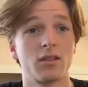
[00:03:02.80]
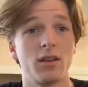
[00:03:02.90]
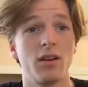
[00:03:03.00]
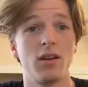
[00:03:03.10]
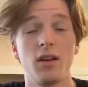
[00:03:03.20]

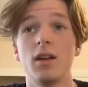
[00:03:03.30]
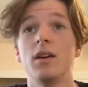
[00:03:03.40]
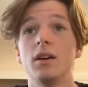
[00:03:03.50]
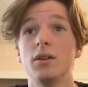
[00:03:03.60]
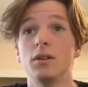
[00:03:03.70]
to
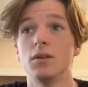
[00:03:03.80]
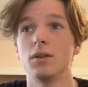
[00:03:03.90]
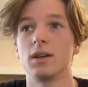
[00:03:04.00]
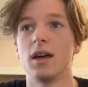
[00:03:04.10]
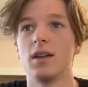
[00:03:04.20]
heal you
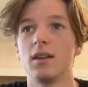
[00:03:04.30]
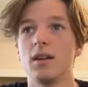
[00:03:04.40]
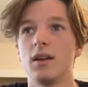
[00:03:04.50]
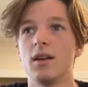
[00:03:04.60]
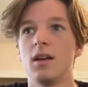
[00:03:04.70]
again.
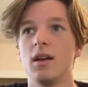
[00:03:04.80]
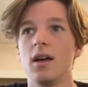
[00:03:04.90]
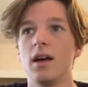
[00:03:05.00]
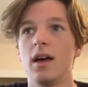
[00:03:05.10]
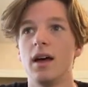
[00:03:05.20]

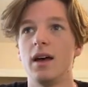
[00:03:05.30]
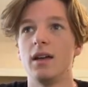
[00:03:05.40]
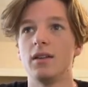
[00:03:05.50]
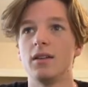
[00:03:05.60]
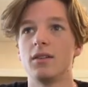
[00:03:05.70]

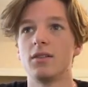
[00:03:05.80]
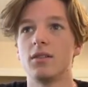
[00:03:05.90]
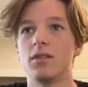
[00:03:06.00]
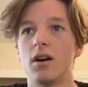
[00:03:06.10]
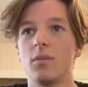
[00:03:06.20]
And here's the
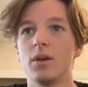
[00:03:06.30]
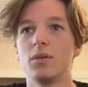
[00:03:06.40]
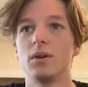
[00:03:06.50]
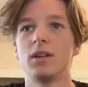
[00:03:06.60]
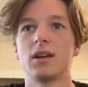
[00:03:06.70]
zombie.
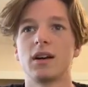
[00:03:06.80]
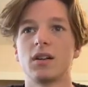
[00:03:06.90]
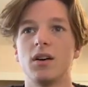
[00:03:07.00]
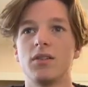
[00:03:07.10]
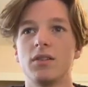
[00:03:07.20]
When you get
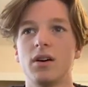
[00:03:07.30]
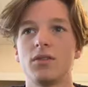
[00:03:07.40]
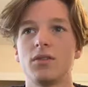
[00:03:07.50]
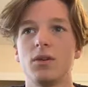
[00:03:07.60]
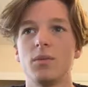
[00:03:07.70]
close enough
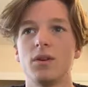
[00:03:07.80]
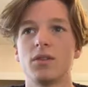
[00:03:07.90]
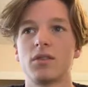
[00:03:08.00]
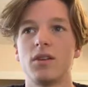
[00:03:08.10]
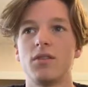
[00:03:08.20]
to him, he'll
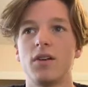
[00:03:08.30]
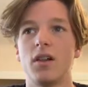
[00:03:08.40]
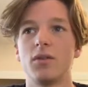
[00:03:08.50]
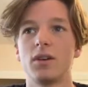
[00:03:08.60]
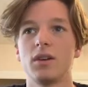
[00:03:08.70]
start
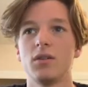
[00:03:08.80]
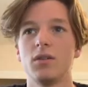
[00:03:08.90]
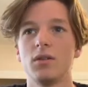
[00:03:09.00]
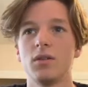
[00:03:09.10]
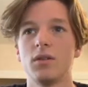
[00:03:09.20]
following you.
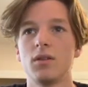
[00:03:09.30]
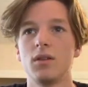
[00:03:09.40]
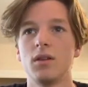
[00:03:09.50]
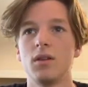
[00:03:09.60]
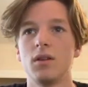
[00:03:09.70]

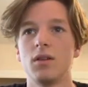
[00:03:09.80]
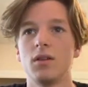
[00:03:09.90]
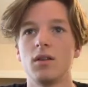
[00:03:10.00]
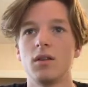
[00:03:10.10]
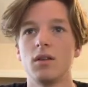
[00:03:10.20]

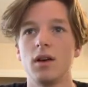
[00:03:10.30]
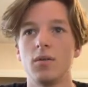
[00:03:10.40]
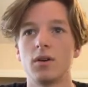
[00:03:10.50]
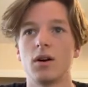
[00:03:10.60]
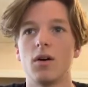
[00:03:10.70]
And
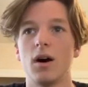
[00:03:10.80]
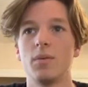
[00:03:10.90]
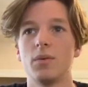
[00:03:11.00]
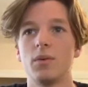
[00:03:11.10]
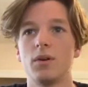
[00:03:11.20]
we'll go up
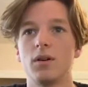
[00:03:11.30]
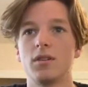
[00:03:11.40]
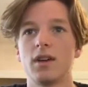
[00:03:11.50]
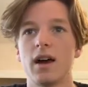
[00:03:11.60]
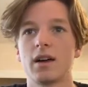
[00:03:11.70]
and we'll
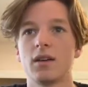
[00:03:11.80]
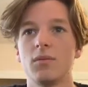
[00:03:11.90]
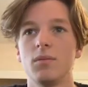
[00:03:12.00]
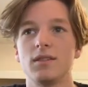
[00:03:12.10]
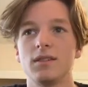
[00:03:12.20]
attack him.